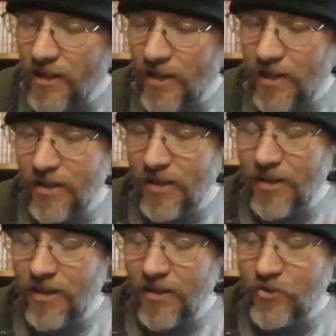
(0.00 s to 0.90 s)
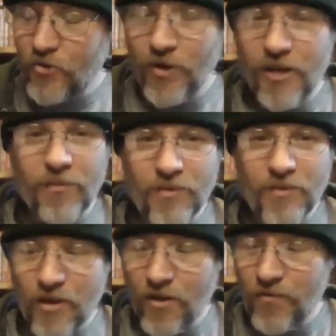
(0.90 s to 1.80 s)
like dreams
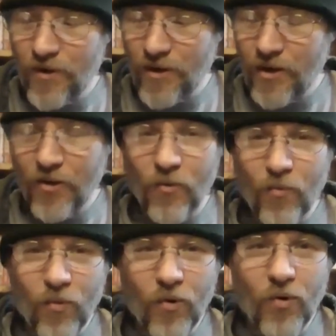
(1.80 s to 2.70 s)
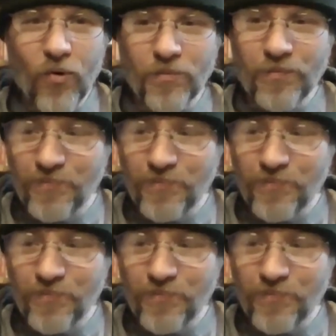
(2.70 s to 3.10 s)
of another world,